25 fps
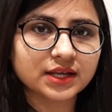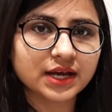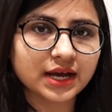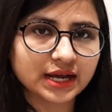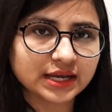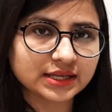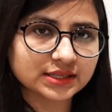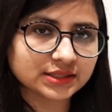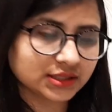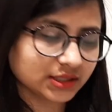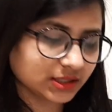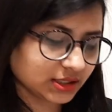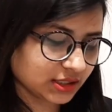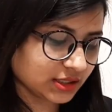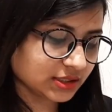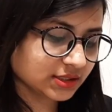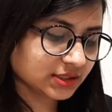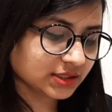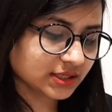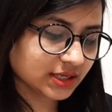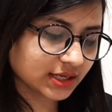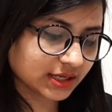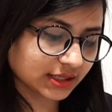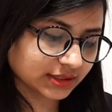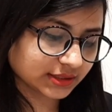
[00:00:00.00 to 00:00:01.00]
The answer
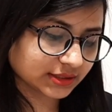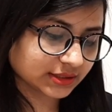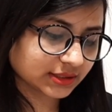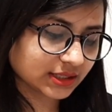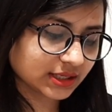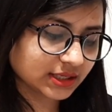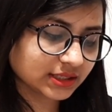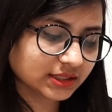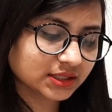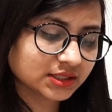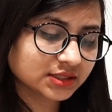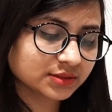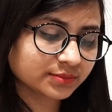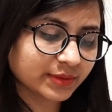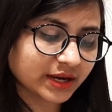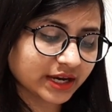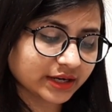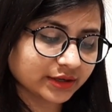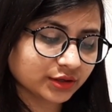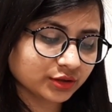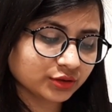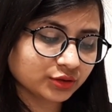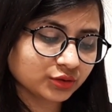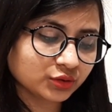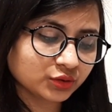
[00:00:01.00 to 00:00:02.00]
is yes, it is
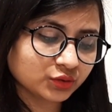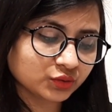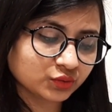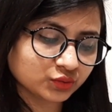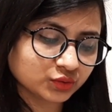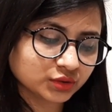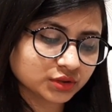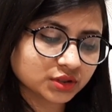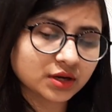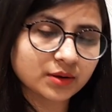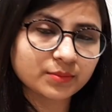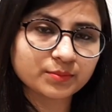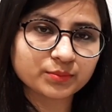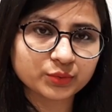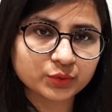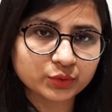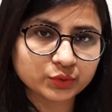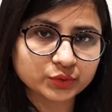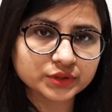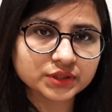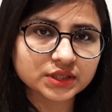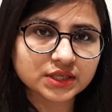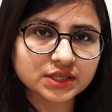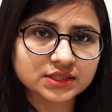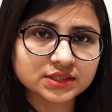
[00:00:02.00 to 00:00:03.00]
better to use
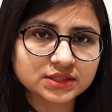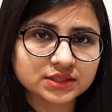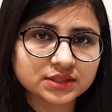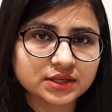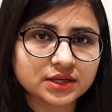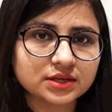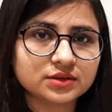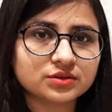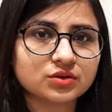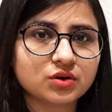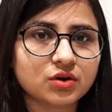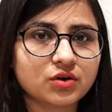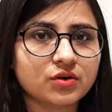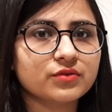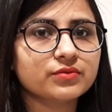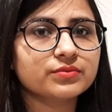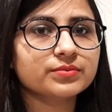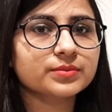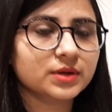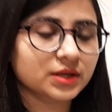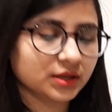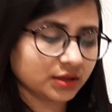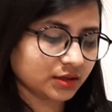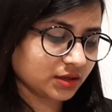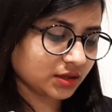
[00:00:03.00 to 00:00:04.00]
compost instead of
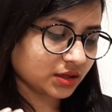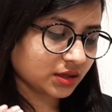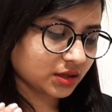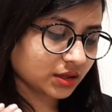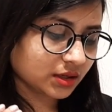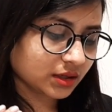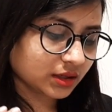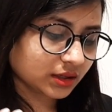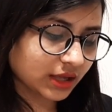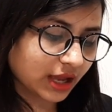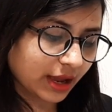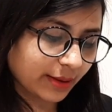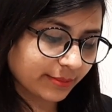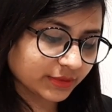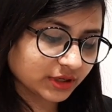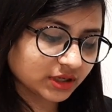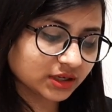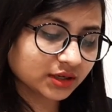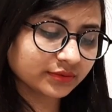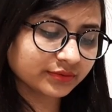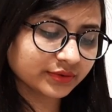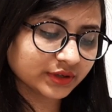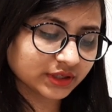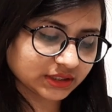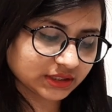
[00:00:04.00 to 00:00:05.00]

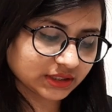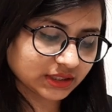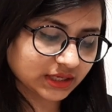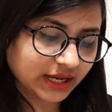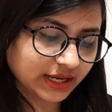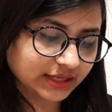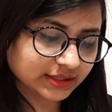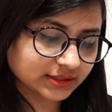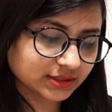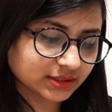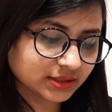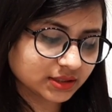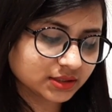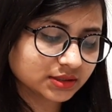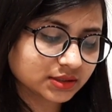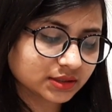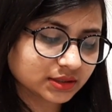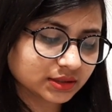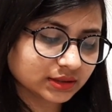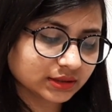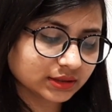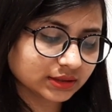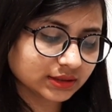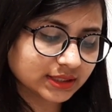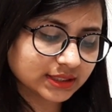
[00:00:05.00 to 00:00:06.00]
chemical fertilizers.
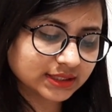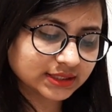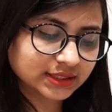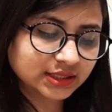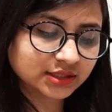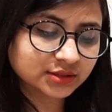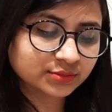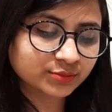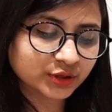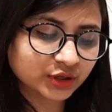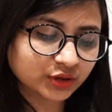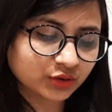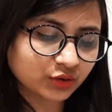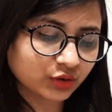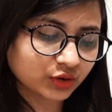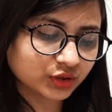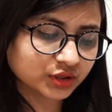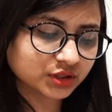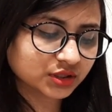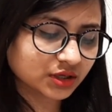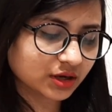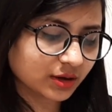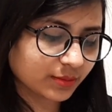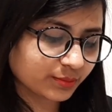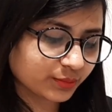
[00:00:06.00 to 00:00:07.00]
This is
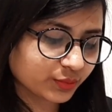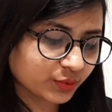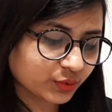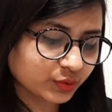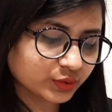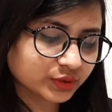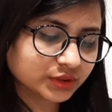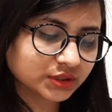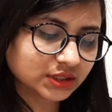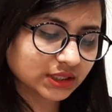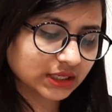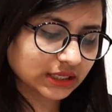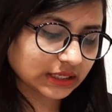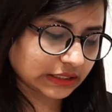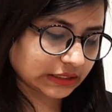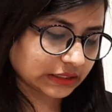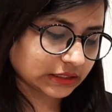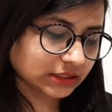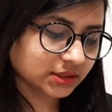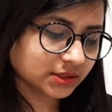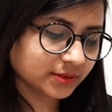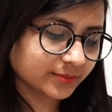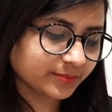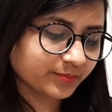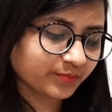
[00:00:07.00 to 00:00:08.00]
because compost
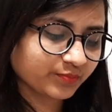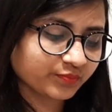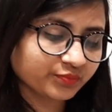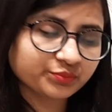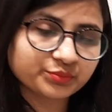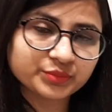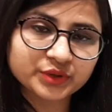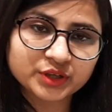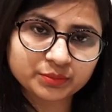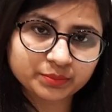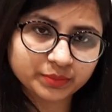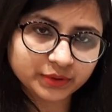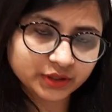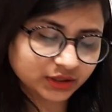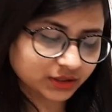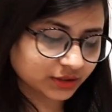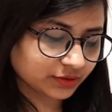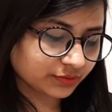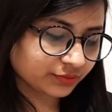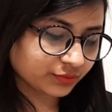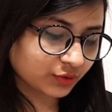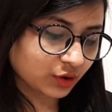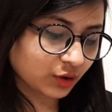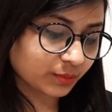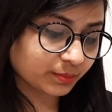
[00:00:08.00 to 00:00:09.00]
is
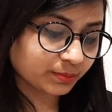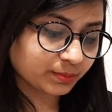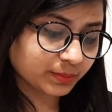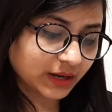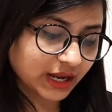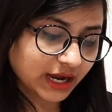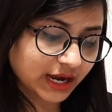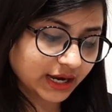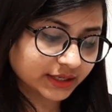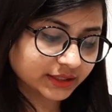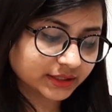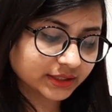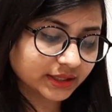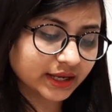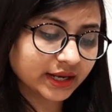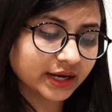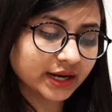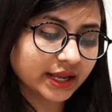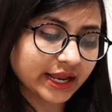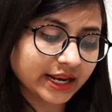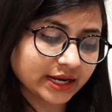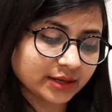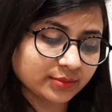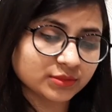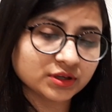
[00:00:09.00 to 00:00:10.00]
prepared from plant
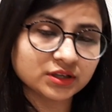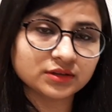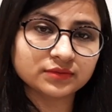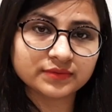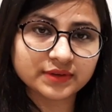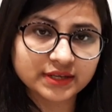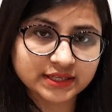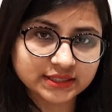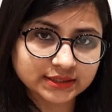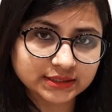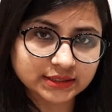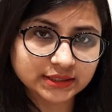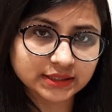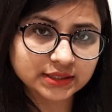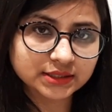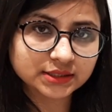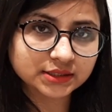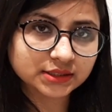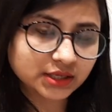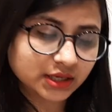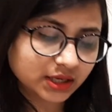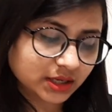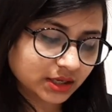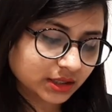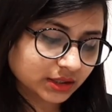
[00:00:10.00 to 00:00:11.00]
and animal
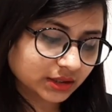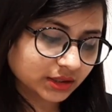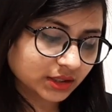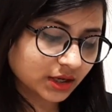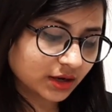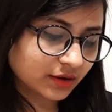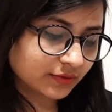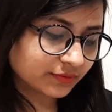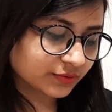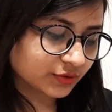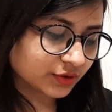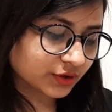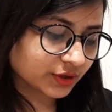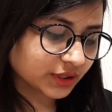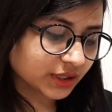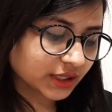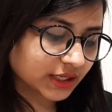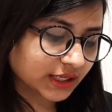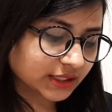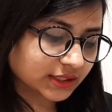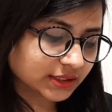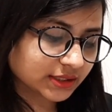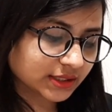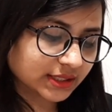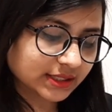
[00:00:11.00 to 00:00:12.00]
wastes, therefore
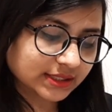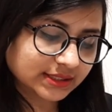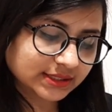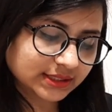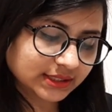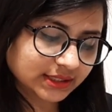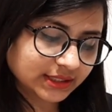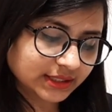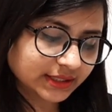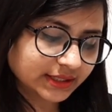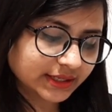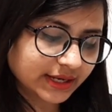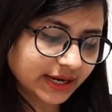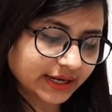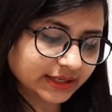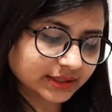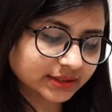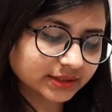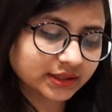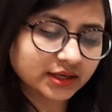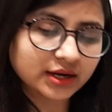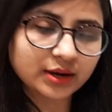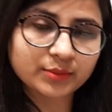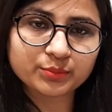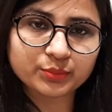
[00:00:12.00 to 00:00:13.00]
it easily
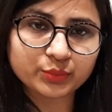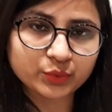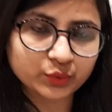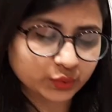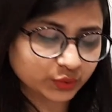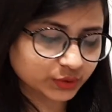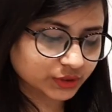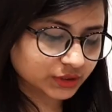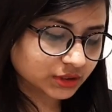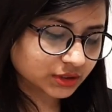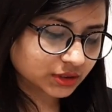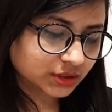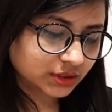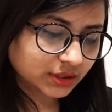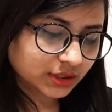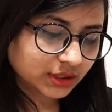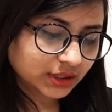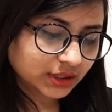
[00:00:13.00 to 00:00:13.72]
gets composed.